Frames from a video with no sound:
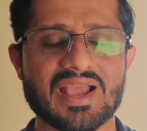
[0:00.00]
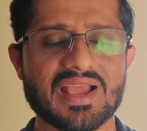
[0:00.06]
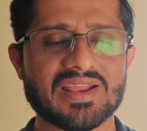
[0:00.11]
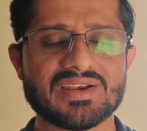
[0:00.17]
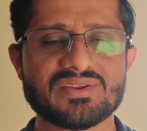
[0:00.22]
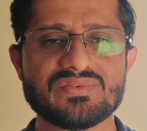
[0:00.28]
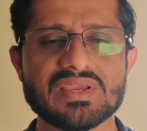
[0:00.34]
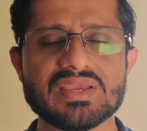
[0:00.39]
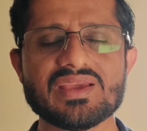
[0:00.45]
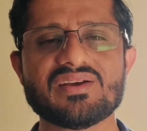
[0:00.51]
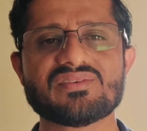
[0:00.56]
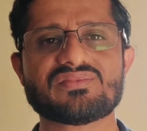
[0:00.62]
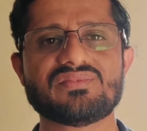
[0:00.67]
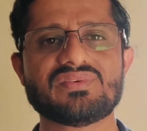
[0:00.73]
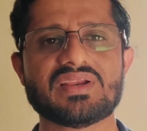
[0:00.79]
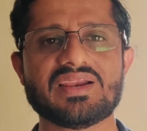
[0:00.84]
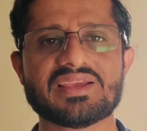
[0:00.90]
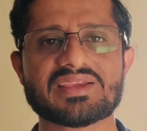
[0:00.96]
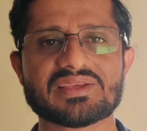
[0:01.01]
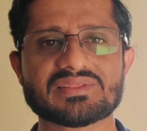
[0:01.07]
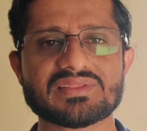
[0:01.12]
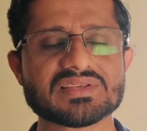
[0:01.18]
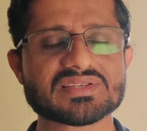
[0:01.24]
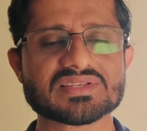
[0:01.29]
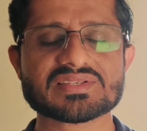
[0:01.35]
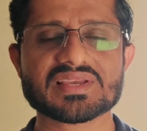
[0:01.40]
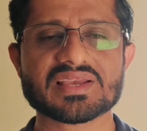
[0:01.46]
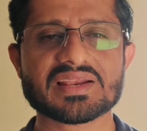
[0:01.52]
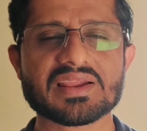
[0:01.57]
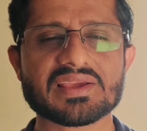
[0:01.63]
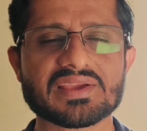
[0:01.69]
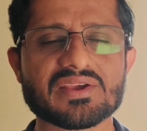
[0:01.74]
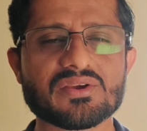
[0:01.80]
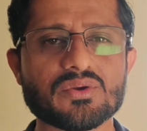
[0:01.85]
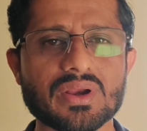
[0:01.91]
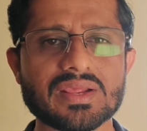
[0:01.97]
And this is a
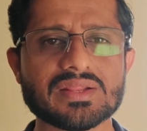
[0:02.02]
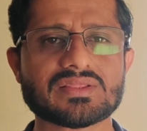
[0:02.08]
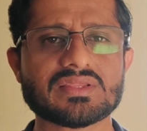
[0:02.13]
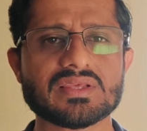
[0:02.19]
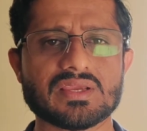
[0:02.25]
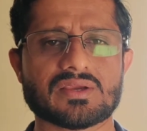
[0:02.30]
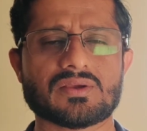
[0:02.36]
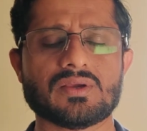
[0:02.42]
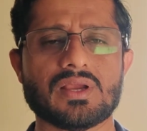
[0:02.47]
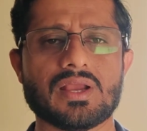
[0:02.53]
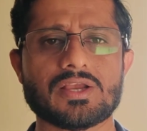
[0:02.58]
great thing,